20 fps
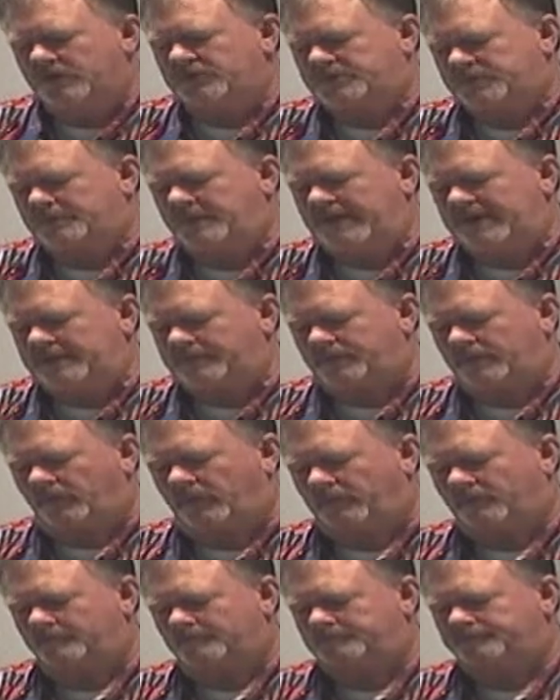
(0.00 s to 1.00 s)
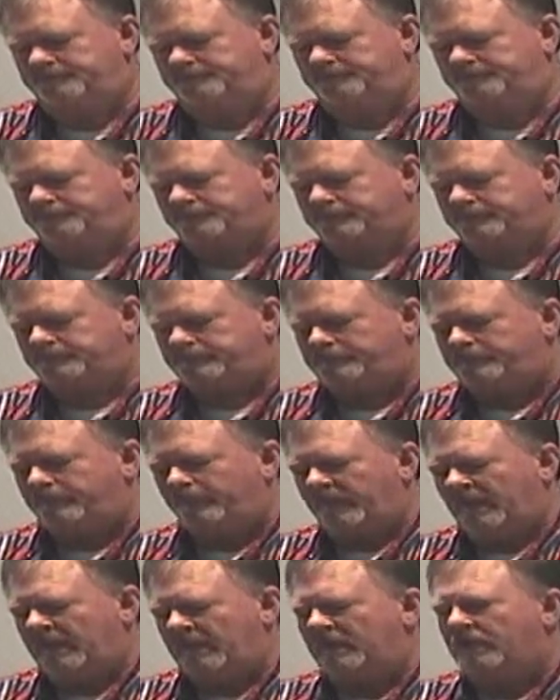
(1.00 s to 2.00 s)
his people.
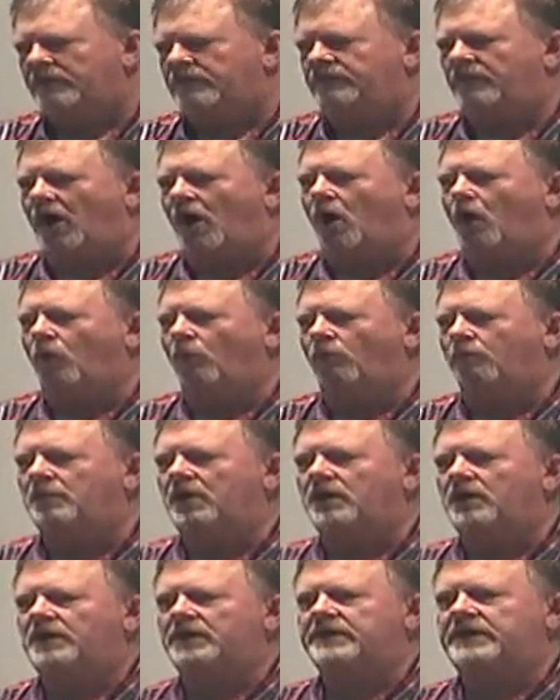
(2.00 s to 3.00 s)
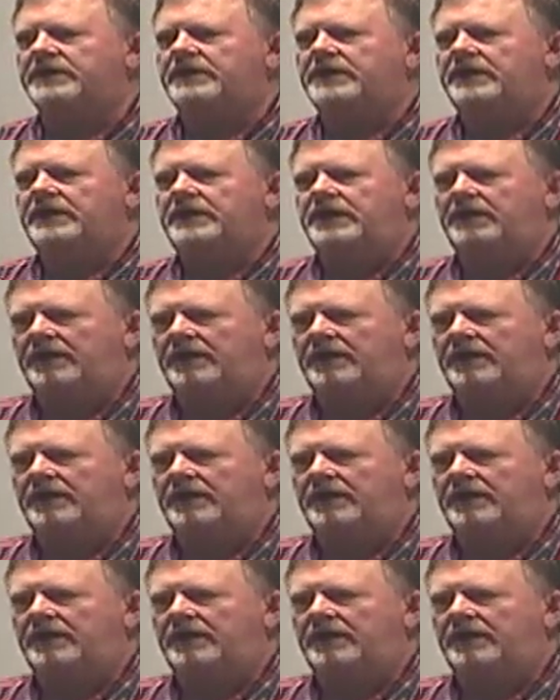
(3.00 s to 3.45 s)
The whole book